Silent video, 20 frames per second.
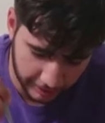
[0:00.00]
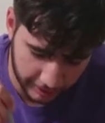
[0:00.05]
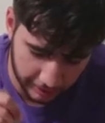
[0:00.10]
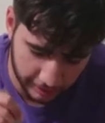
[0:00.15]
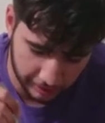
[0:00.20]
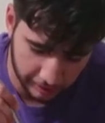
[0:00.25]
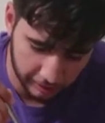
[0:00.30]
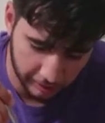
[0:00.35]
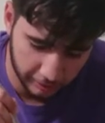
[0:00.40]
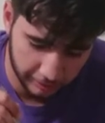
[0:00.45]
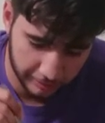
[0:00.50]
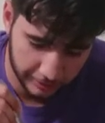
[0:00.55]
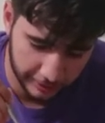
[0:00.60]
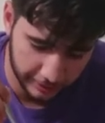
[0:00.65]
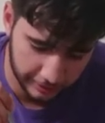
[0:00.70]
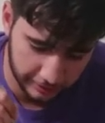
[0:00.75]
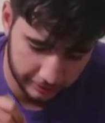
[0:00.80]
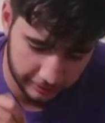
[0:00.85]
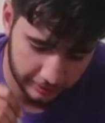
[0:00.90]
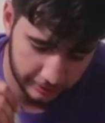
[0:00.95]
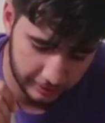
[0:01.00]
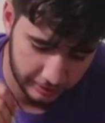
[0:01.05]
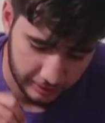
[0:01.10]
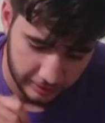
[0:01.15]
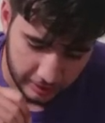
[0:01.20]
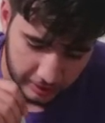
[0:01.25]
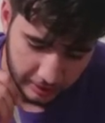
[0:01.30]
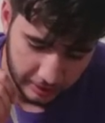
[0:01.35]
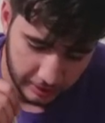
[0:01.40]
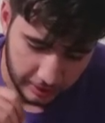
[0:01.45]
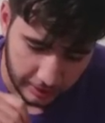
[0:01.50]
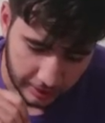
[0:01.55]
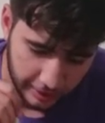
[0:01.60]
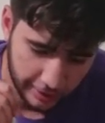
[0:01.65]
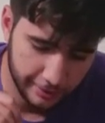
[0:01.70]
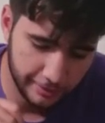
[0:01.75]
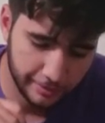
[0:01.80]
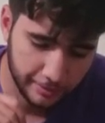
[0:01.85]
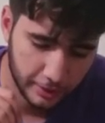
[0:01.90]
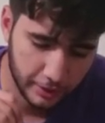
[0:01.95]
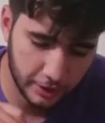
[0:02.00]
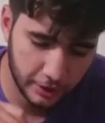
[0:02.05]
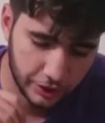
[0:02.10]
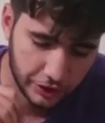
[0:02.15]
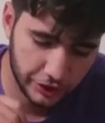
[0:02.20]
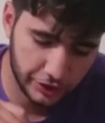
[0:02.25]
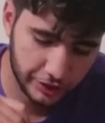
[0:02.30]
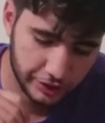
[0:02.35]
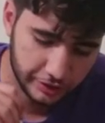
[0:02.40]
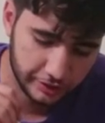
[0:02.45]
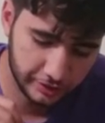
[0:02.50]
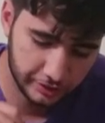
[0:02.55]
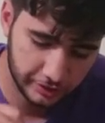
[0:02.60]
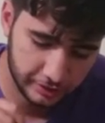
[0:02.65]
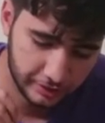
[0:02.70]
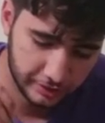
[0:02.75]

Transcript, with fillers: gets a little bit of immersion.